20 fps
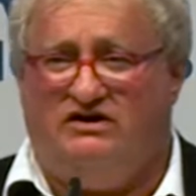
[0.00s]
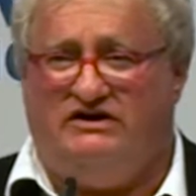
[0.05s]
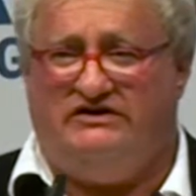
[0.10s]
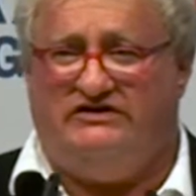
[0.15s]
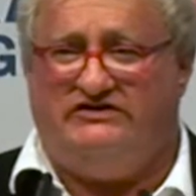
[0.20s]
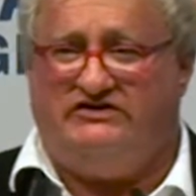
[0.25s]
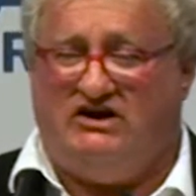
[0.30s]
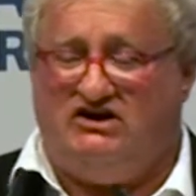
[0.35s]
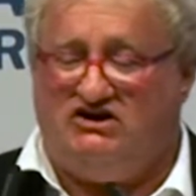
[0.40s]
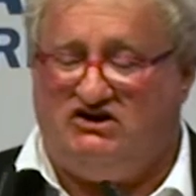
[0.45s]
in the
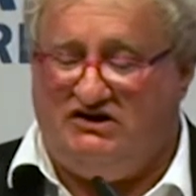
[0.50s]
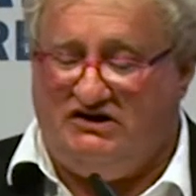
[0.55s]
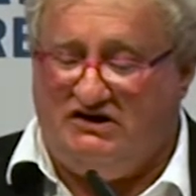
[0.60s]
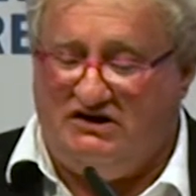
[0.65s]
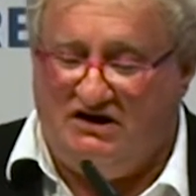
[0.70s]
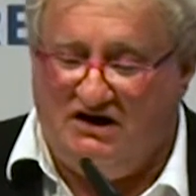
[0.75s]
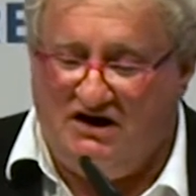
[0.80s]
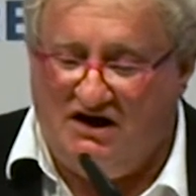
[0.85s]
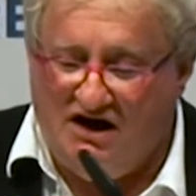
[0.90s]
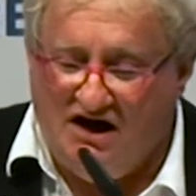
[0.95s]
session,
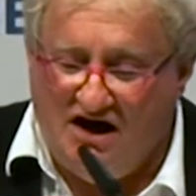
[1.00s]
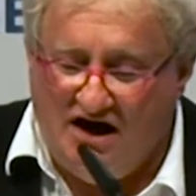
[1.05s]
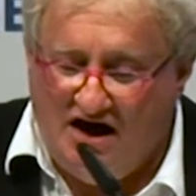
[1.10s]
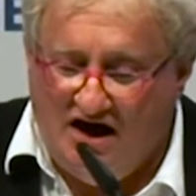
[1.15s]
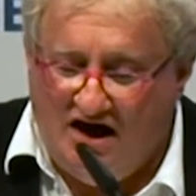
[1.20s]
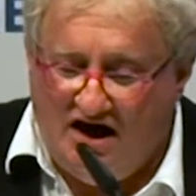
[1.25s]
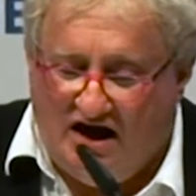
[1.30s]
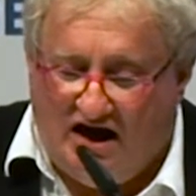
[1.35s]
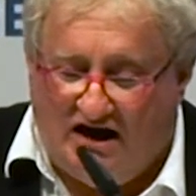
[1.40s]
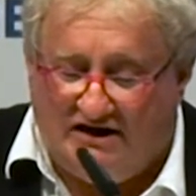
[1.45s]

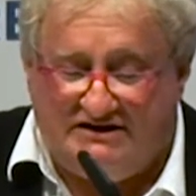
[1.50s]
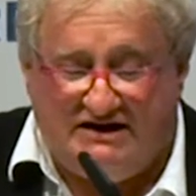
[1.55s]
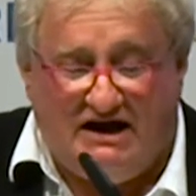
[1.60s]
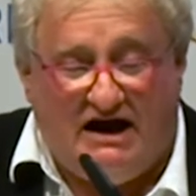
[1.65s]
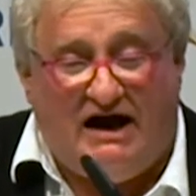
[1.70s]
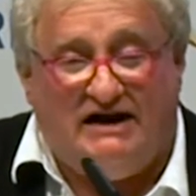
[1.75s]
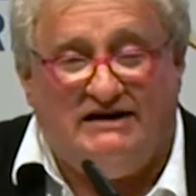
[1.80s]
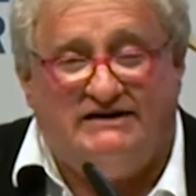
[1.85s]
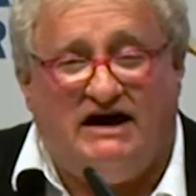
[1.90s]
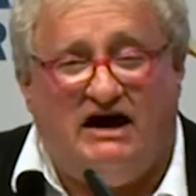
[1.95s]

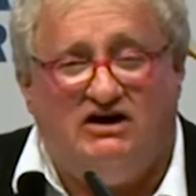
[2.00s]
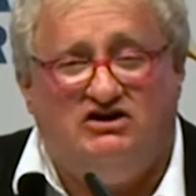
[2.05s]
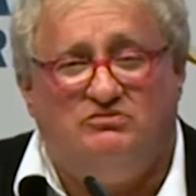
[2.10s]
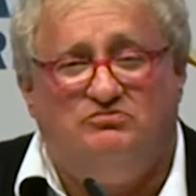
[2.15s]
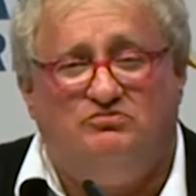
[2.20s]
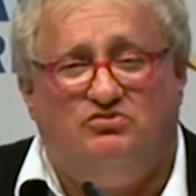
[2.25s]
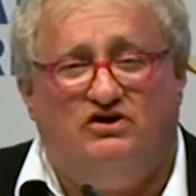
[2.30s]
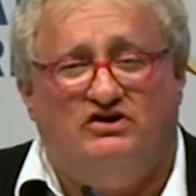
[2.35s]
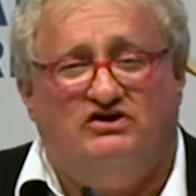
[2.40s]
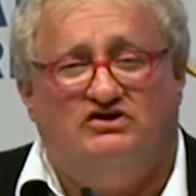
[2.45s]
I'll try to
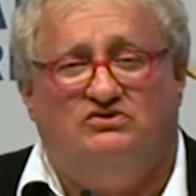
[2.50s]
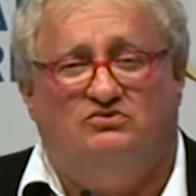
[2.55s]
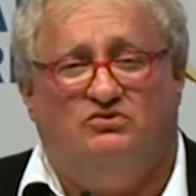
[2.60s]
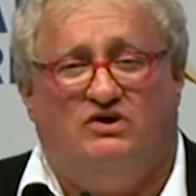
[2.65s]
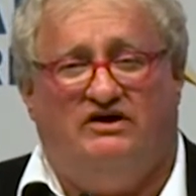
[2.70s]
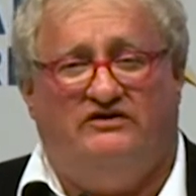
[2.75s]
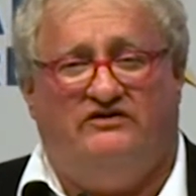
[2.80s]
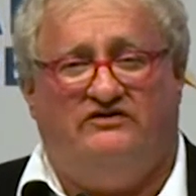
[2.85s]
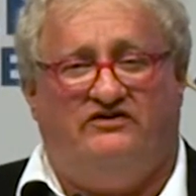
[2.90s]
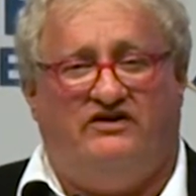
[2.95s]
point
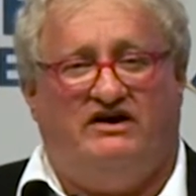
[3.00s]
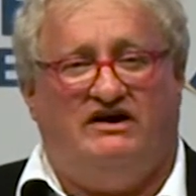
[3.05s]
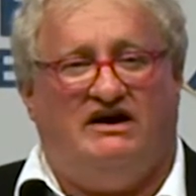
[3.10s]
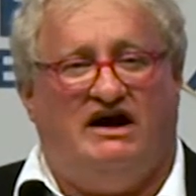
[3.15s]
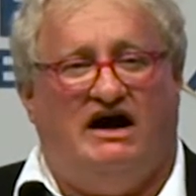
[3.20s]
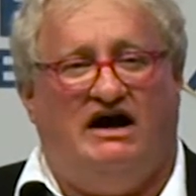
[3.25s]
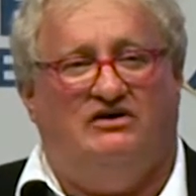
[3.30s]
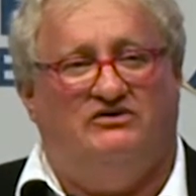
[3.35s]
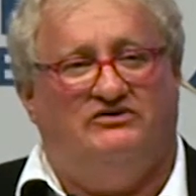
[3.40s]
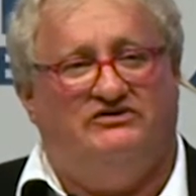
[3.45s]
one thing
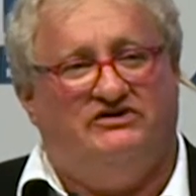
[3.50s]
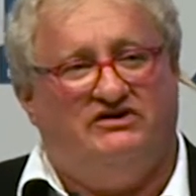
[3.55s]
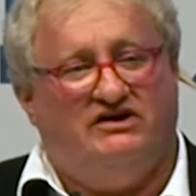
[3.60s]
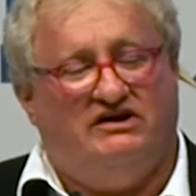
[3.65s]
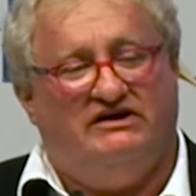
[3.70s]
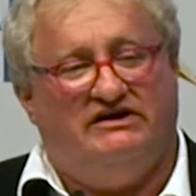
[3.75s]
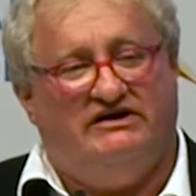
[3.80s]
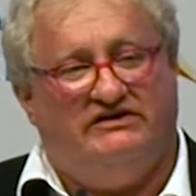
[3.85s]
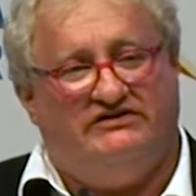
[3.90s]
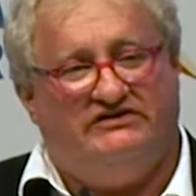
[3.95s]
out in
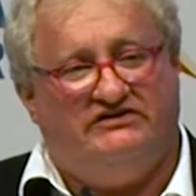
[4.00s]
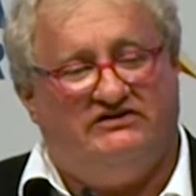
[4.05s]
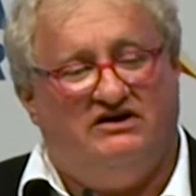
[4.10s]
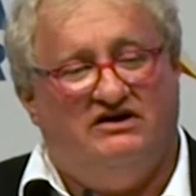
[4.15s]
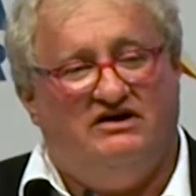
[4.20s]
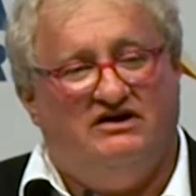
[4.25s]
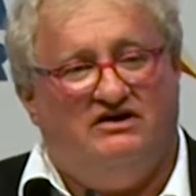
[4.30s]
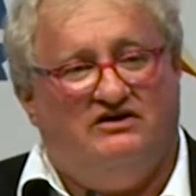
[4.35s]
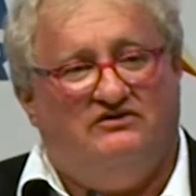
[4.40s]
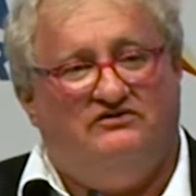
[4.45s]
these
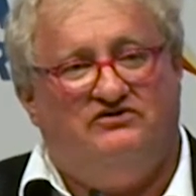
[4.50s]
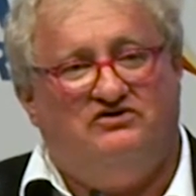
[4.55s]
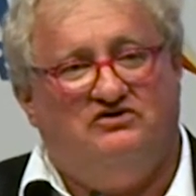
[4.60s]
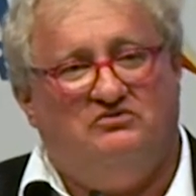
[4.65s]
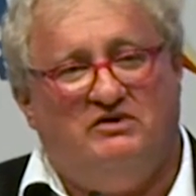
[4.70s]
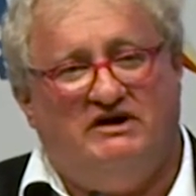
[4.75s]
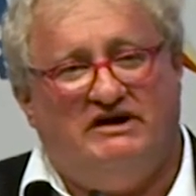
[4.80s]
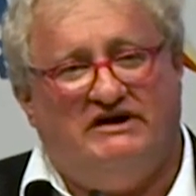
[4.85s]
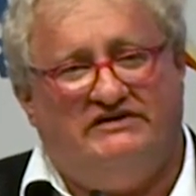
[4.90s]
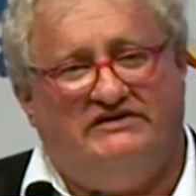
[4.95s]
few
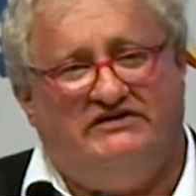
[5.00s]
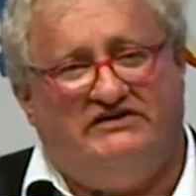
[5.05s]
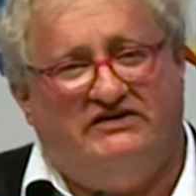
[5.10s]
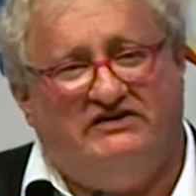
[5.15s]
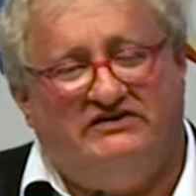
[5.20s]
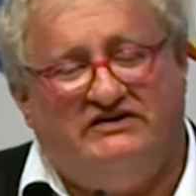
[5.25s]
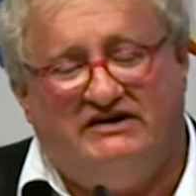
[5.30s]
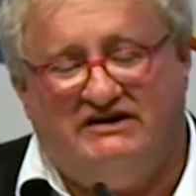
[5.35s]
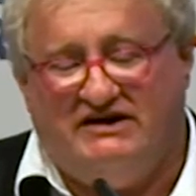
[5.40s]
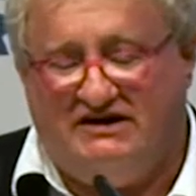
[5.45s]
minutes
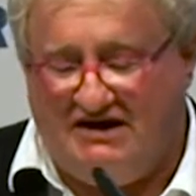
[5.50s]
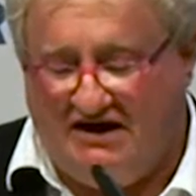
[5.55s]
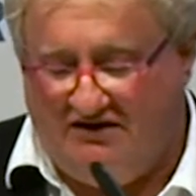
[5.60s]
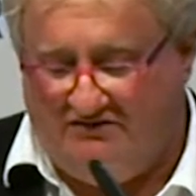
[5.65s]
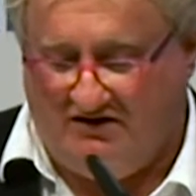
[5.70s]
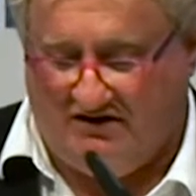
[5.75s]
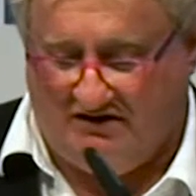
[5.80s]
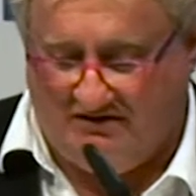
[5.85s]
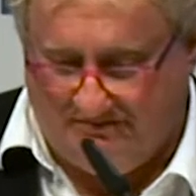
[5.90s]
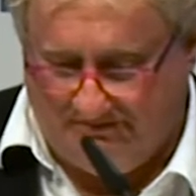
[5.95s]
that I have
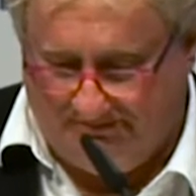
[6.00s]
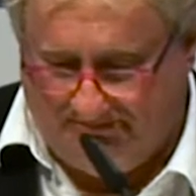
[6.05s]
here.